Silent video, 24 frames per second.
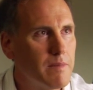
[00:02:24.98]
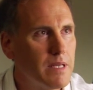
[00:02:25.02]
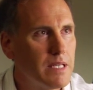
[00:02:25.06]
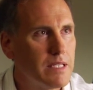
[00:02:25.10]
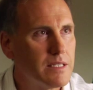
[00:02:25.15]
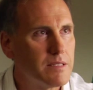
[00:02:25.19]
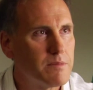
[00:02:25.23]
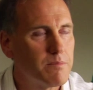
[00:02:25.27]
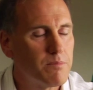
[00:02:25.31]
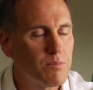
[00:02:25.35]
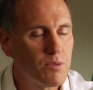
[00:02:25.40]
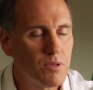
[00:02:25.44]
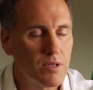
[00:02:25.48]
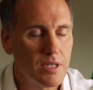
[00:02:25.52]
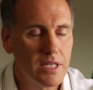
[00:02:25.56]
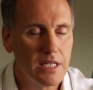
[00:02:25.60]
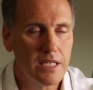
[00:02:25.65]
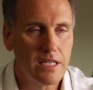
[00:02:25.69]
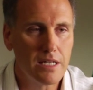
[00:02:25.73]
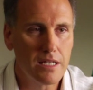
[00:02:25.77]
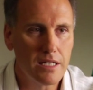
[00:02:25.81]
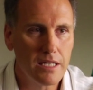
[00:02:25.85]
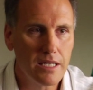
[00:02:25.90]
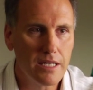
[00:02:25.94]
it's pretty
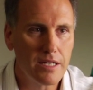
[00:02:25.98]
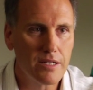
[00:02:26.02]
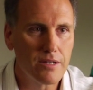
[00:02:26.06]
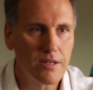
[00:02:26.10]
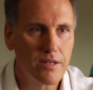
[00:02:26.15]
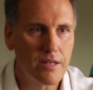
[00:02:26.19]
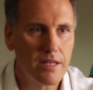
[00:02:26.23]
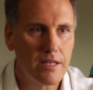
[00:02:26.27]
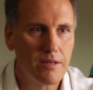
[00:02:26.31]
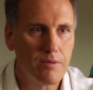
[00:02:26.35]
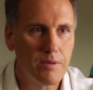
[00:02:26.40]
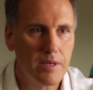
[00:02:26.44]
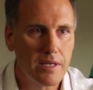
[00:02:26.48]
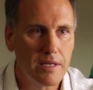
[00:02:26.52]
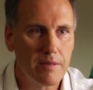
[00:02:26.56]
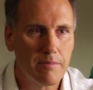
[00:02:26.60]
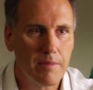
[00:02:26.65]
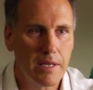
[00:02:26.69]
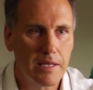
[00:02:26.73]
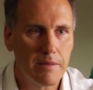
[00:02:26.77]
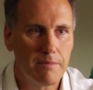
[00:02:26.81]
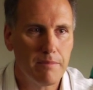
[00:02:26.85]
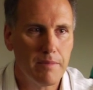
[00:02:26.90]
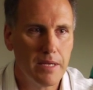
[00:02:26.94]
clear that we can
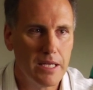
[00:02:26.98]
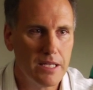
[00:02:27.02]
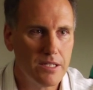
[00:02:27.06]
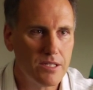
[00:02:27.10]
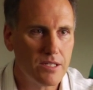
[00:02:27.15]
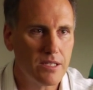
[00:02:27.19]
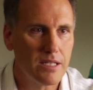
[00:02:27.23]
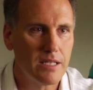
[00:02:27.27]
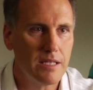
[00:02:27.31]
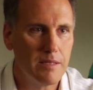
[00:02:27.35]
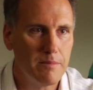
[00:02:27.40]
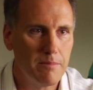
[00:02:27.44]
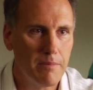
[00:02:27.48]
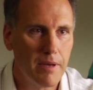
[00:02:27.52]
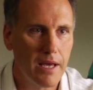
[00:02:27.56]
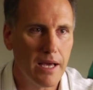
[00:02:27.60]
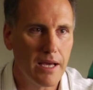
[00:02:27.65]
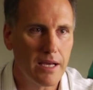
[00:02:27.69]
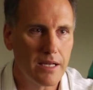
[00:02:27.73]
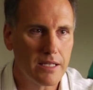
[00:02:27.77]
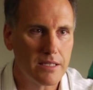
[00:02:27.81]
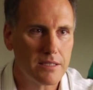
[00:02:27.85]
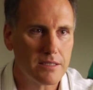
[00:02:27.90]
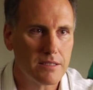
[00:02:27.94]
make major
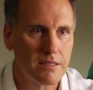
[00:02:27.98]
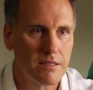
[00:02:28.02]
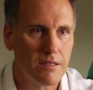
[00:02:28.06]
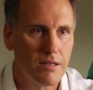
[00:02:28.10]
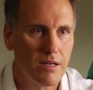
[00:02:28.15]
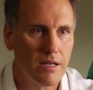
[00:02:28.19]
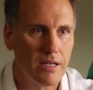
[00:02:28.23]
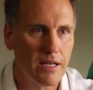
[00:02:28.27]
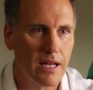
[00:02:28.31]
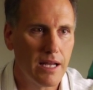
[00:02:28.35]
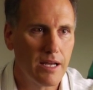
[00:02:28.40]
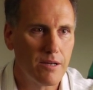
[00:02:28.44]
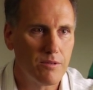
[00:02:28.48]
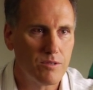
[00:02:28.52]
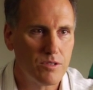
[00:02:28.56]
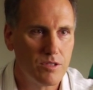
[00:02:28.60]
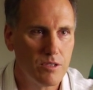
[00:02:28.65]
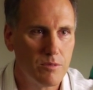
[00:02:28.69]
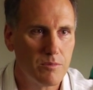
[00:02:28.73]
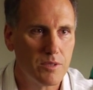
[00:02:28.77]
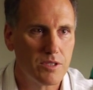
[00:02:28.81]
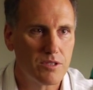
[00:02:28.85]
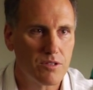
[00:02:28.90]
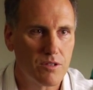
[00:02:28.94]
impacts on how
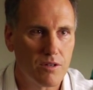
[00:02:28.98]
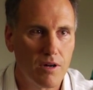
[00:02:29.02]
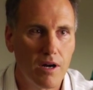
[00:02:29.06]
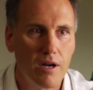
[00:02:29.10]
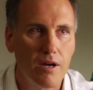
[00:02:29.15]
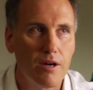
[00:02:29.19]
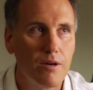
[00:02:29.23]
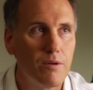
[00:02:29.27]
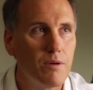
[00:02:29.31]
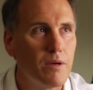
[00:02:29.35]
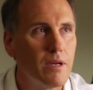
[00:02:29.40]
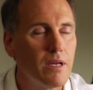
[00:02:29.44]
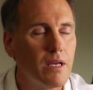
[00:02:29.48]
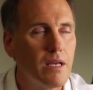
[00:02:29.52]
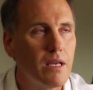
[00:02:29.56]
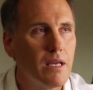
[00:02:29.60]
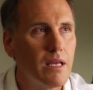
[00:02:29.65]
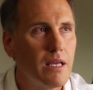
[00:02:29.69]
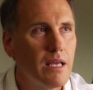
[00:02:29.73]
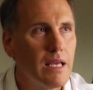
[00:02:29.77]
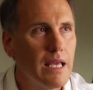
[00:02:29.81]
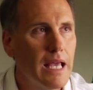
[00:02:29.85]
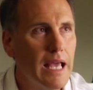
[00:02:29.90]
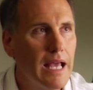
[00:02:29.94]
tumors grow
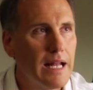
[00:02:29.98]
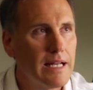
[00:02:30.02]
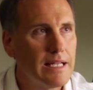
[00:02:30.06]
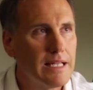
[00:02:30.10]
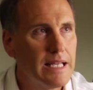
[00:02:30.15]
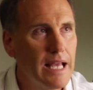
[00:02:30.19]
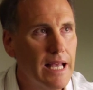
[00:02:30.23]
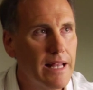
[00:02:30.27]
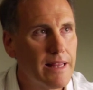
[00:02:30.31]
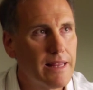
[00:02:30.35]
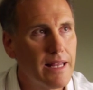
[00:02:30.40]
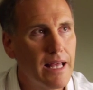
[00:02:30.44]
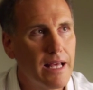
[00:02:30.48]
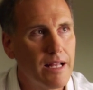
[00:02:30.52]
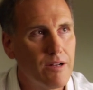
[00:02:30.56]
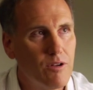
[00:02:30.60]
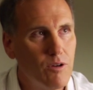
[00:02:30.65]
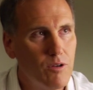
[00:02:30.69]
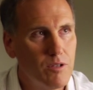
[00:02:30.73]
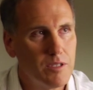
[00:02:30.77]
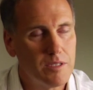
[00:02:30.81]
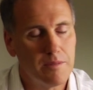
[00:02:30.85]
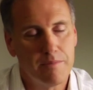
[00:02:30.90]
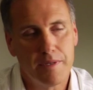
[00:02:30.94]
and get that
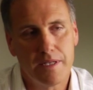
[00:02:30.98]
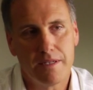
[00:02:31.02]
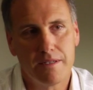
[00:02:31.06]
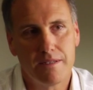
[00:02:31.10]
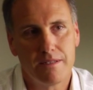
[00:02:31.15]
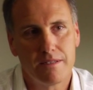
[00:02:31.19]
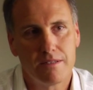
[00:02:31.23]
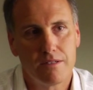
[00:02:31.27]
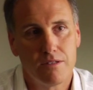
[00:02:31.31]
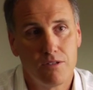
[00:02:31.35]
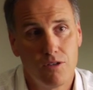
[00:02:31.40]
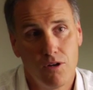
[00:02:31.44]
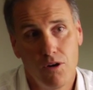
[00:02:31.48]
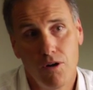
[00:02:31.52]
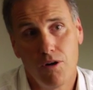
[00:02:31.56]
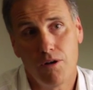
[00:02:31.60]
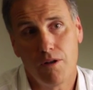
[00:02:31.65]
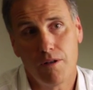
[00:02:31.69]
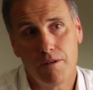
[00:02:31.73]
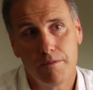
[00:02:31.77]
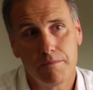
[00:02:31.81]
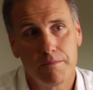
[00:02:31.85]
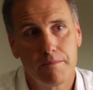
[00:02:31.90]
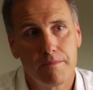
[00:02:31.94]
ultimate
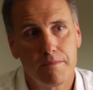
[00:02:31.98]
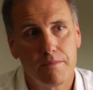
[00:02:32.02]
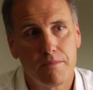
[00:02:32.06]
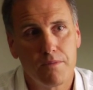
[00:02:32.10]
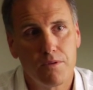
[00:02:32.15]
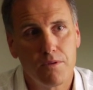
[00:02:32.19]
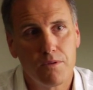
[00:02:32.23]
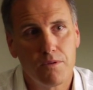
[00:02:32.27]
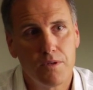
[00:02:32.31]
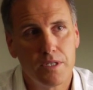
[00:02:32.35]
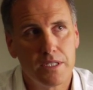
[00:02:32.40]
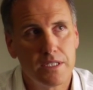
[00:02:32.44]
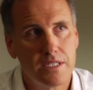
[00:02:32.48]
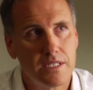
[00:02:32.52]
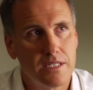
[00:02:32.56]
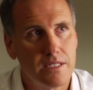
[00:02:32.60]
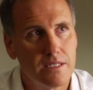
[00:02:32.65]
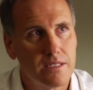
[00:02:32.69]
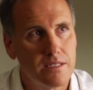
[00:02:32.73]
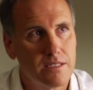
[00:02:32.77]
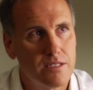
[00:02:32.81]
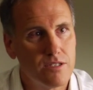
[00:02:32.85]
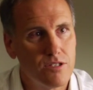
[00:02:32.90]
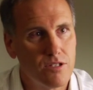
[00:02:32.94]
goal, which
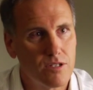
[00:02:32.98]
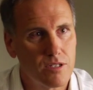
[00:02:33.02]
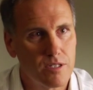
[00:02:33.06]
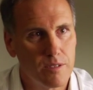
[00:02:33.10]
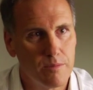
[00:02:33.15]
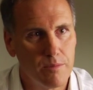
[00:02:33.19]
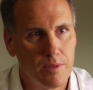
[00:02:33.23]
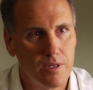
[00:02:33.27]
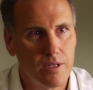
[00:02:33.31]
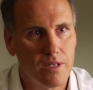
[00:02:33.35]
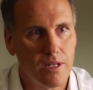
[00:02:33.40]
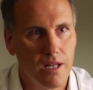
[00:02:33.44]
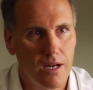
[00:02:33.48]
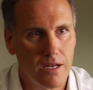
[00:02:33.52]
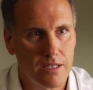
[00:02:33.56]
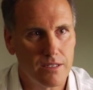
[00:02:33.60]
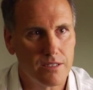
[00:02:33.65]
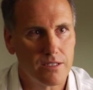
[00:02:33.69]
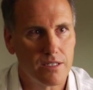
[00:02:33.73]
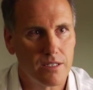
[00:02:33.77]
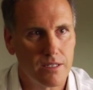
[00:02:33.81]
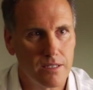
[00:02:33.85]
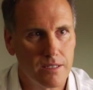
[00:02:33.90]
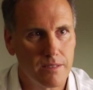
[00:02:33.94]
is durable
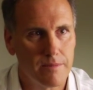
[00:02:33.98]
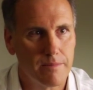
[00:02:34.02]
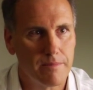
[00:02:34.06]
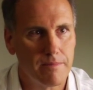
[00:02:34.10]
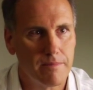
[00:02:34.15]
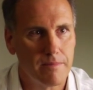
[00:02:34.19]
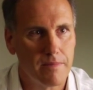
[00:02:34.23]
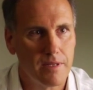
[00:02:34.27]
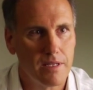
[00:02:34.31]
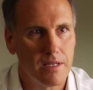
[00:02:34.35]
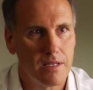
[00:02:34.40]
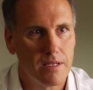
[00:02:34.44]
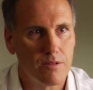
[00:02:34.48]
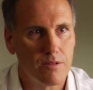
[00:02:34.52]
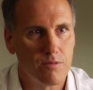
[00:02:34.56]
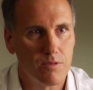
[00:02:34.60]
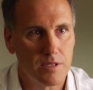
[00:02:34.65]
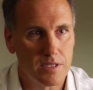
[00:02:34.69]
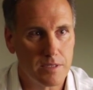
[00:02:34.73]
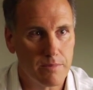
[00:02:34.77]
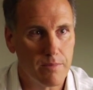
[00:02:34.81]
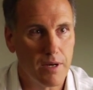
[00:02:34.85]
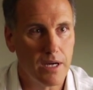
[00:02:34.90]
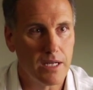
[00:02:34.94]
long-term
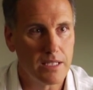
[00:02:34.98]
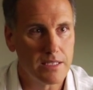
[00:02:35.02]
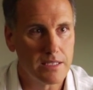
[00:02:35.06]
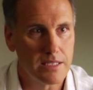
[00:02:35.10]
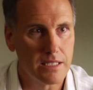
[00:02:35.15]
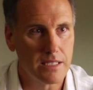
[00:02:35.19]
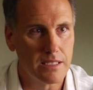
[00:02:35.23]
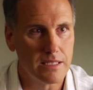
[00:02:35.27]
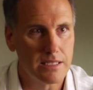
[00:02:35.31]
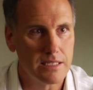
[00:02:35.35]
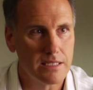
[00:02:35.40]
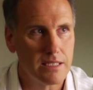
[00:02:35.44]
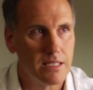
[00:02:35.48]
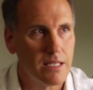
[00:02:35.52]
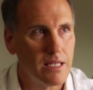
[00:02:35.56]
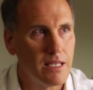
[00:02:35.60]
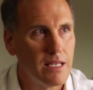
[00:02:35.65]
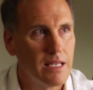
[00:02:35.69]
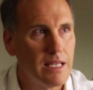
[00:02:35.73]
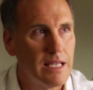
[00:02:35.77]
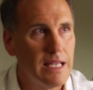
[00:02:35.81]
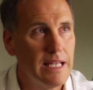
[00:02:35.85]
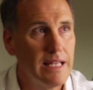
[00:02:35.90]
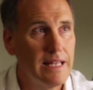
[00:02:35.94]
responses
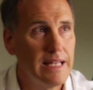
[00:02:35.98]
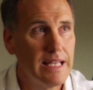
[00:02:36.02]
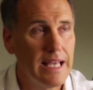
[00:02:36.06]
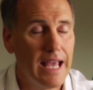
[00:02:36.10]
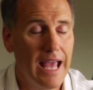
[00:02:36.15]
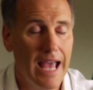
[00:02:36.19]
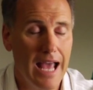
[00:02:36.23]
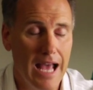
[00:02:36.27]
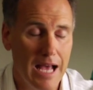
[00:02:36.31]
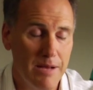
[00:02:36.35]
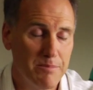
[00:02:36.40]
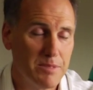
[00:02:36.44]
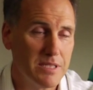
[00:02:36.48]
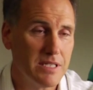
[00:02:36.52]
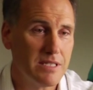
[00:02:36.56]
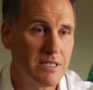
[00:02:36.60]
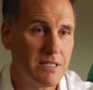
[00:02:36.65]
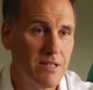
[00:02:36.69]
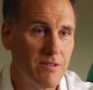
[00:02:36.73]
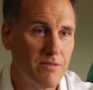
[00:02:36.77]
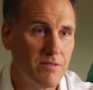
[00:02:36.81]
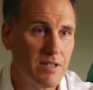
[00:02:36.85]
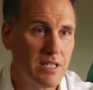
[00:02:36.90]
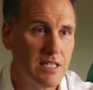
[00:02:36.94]
in the
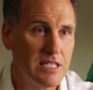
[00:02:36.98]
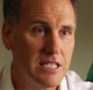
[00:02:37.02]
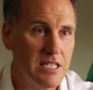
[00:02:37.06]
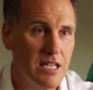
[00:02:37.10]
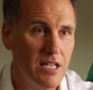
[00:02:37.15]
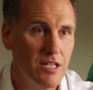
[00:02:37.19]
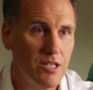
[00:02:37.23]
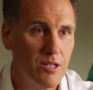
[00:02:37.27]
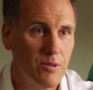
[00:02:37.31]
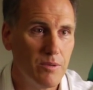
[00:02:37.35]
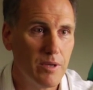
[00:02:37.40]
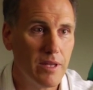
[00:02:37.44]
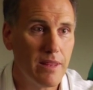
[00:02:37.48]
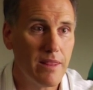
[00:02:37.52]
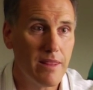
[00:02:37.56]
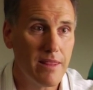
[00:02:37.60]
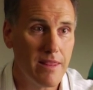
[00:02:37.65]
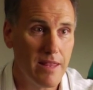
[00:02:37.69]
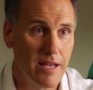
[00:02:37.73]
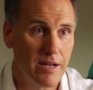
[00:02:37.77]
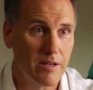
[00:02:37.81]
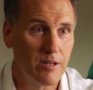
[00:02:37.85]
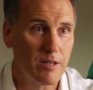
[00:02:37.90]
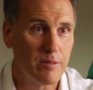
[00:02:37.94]
absence of continuing
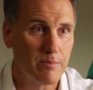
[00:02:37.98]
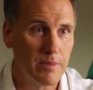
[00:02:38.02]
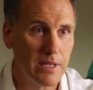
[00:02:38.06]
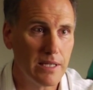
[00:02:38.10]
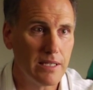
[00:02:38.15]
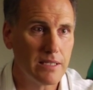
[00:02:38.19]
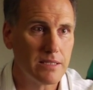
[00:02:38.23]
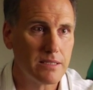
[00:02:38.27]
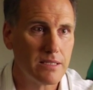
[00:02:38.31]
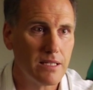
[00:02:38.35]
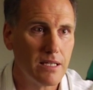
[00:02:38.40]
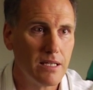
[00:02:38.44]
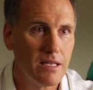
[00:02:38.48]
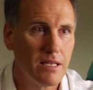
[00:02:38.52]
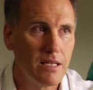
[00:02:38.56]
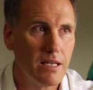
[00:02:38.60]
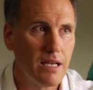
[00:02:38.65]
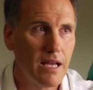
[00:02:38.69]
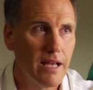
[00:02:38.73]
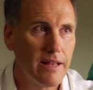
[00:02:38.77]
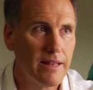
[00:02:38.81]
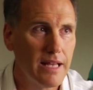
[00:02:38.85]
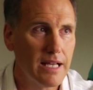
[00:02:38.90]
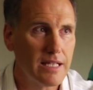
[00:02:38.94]
therapies.
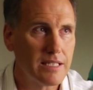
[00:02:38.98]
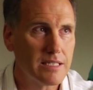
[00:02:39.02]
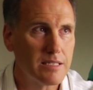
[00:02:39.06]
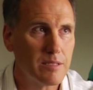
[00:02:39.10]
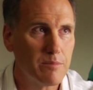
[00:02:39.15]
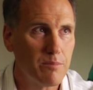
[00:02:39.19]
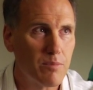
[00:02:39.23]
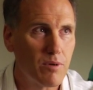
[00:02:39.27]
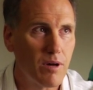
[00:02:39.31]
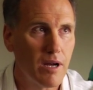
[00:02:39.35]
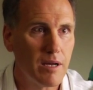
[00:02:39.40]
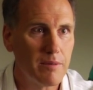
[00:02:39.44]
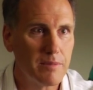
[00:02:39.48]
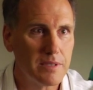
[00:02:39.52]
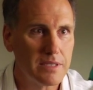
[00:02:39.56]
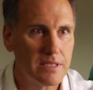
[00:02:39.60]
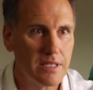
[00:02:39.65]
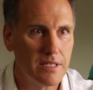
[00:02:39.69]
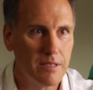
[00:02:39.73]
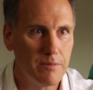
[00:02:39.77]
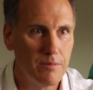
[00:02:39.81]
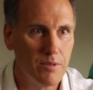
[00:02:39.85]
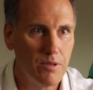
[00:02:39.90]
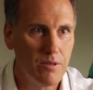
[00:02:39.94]
And that's the promise
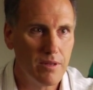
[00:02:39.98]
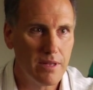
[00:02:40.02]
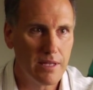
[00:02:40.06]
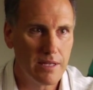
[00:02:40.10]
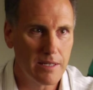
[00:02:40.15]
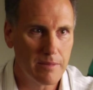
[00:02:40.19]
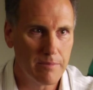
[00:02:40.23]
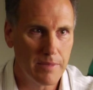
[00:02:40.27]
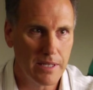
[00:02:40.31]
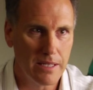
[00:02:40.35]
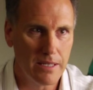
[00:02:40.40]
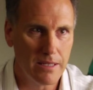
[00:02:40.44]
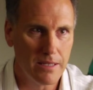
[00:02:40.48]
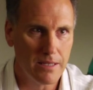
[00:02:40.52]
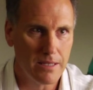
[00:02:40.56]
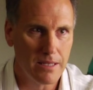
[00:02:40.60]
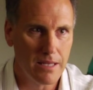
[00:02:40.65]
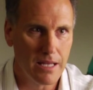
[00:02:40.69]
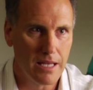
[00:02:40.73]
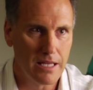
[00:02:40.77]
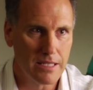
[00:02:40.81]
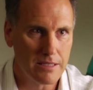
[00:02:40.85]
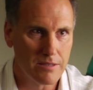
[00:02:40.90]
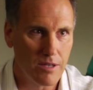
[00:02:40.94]
that immune therapy
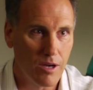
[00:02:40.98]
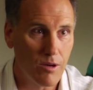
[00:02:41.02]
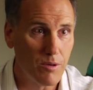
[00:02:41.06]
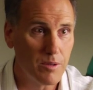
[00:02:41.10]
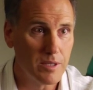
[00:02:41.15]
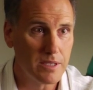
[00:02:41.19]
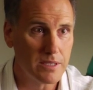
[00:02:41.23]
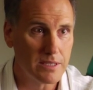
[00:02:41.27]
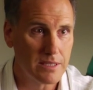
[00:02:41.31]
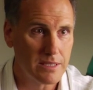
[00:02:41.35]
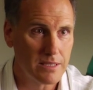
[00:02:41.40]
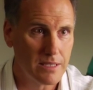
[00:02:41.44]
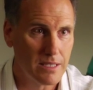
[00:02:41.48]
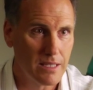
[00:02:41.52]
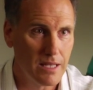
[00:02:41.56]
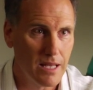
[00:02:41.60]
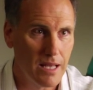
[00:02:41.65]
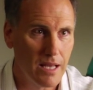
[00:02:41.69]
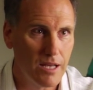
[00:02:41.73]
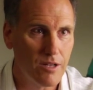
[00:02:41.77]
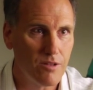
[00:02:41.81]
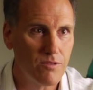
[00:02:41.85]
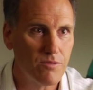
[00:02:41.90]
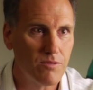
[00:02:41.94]
has always
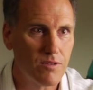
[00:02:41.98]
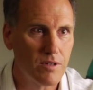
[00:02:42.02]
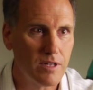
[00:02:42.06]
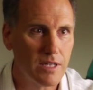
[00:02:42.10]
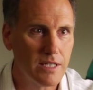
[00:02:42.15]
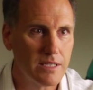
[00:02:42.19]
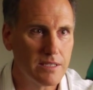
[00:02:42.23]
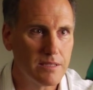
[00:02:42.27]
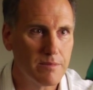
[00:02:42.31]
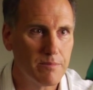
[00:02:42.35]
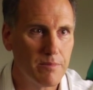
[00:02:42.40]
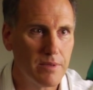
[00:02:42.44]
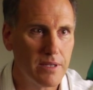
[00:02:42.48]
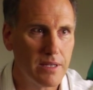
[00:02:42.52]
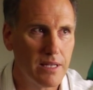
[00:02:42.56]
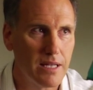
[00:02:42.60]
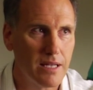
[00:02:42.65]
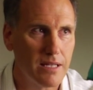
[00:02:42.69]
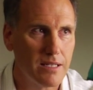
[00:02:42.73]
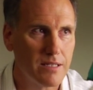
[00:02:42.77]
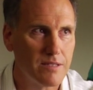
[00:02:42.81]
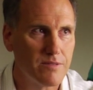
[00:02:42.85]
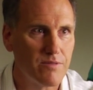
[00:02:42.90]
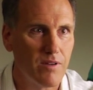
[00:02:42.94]
held for us, but
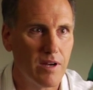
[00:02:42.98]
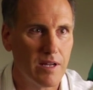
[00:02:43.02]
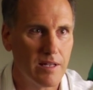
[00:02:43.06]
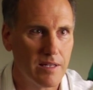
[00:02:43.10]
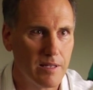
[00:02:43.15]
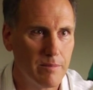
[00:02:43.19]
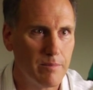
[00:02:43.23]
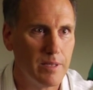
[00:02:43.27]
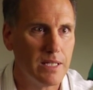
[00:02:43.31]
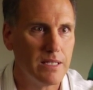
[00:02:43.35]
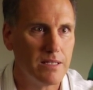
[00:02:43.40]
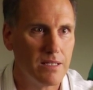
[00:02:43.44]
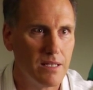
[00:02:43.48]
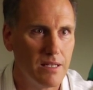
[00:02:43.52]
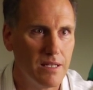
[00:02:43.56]
that it's finally being